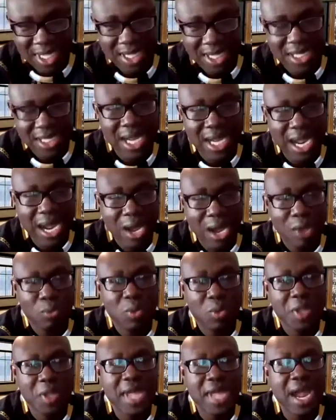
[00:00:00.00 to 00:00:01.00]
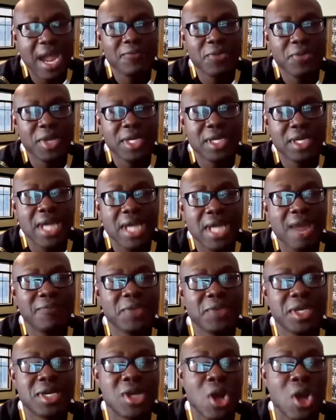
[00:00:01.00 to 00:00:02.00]
now with every
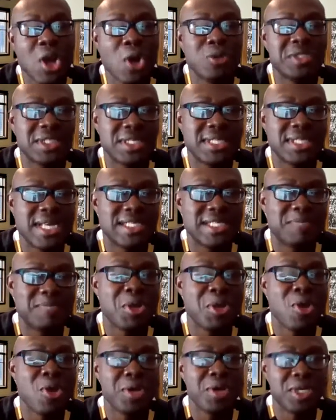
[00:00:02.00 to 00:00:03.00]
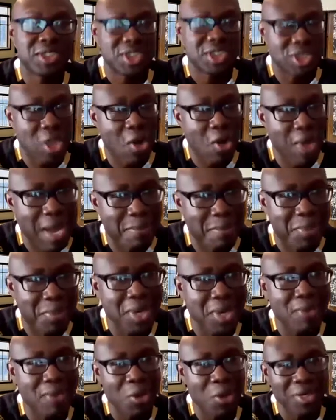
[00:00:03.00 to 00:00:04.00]
coach that's been on the show, I
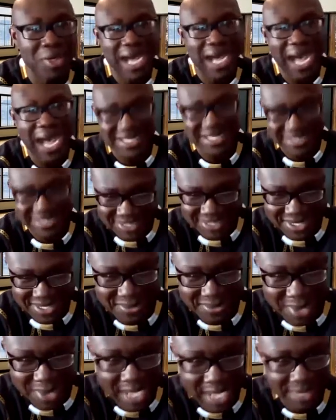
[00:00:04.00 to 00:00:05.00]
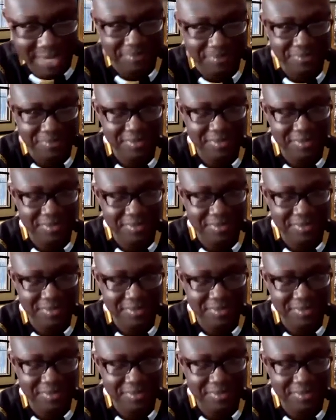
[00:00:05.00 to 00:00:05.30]
put them on the hot seat, right?